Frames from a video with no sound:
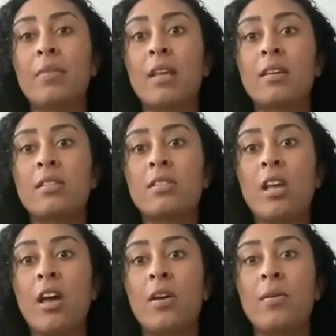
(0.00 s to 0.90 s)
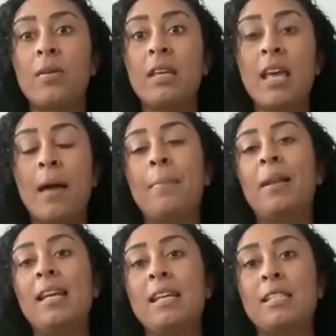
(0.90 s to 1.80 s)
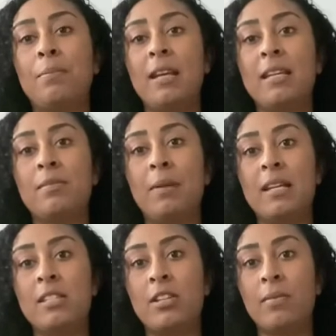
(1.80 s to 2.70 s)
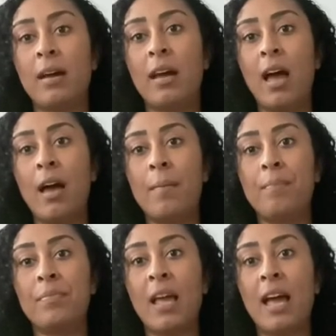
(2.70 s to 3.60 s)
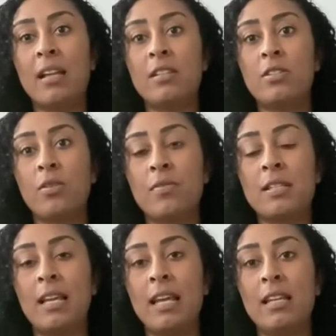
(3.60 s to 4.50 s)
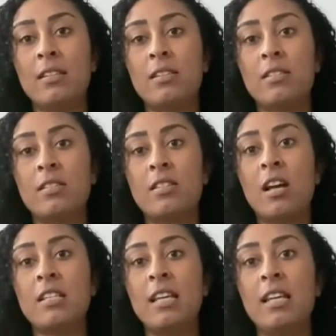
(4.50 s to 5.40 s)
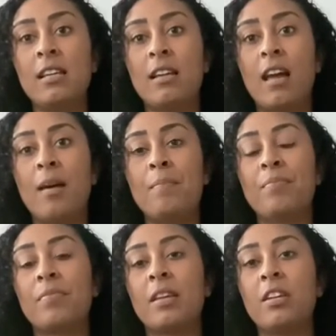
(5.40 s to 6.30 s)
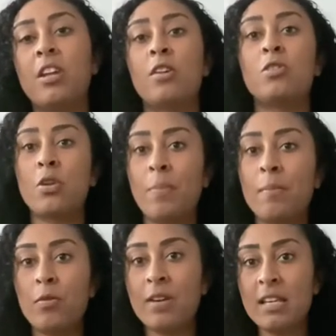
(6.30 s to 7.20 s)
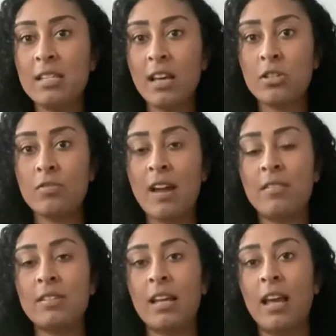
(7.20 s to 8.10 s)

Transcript: So yeah, please do it. And obviously study, you know, do a bit more research around it.